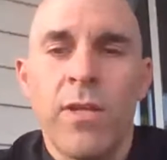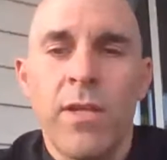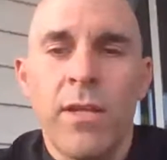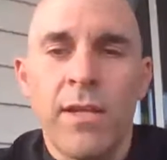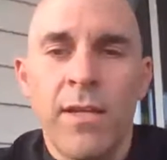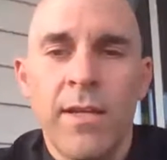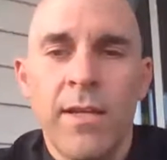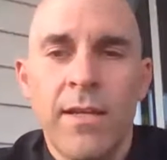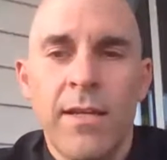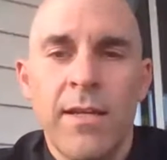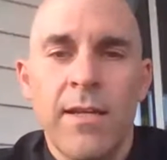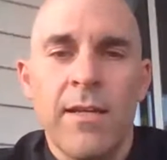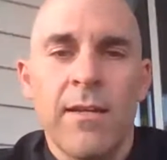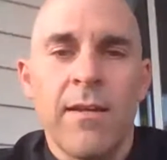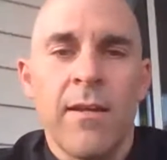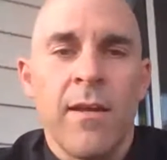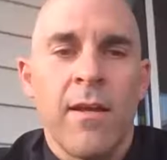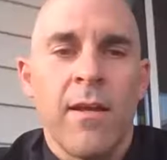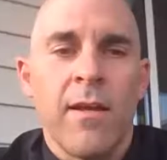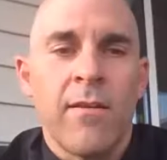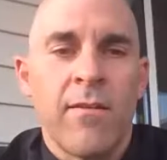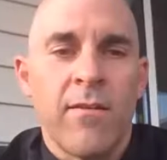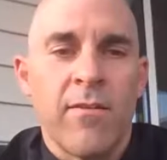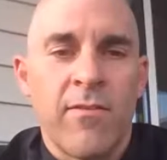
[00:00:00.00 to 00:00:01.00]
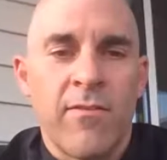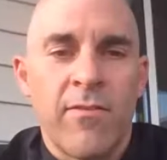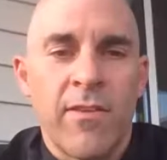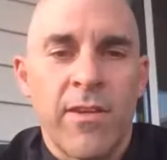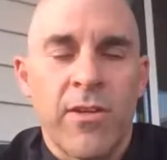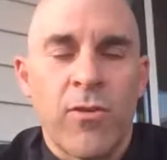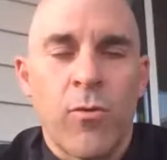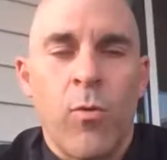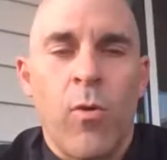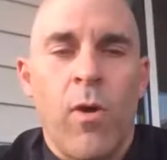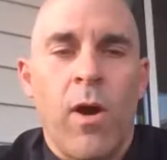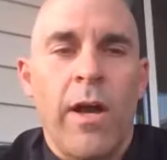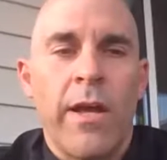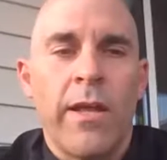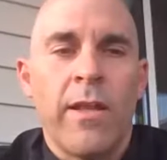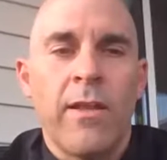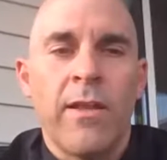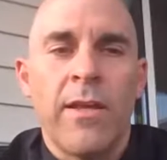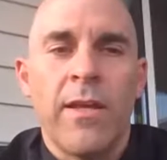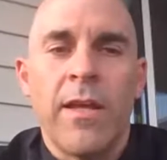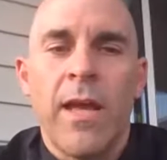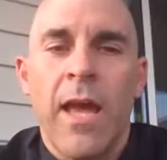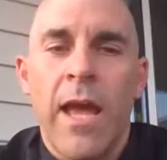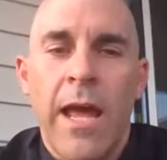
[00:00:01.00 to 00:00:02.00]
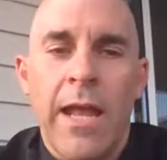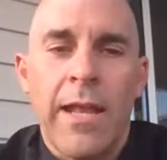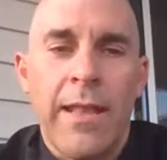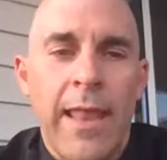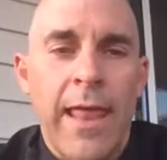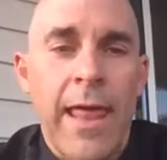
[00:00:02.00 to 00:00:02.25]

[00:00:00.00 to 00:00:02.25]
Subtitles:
and you need to sit quietly.